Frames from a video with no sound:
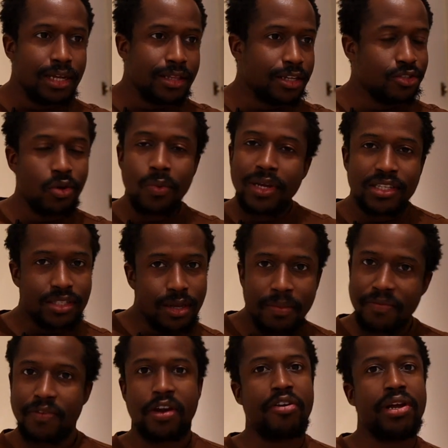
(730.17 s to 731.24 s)
There's always
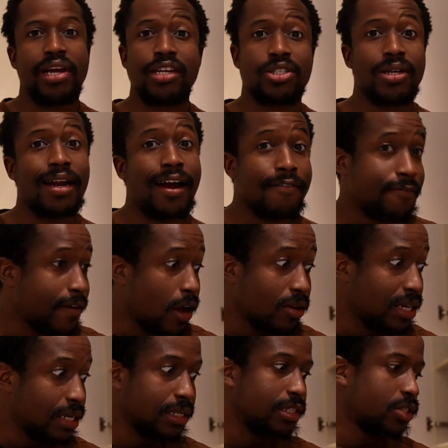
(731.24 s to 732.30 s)
some variation, I
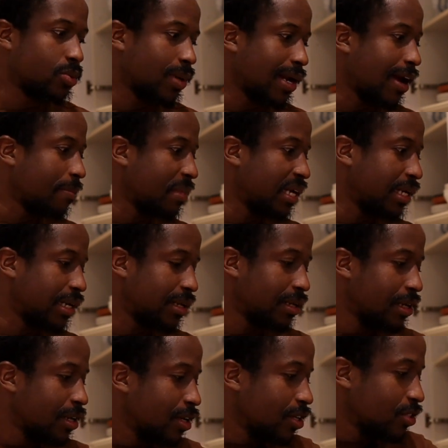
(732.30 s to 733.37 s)
found, at least when I make it.
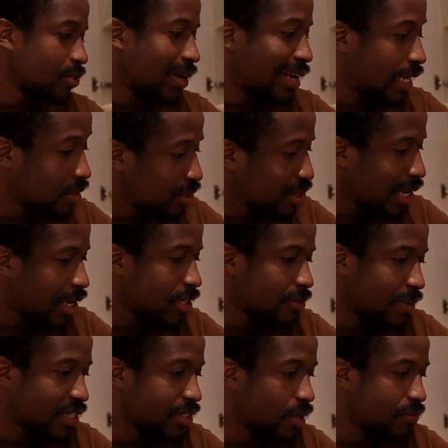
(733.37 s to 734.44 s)
So I like to challenge
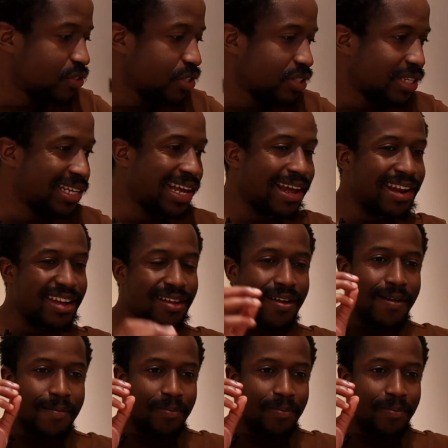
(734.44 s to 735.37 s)
myself just to get it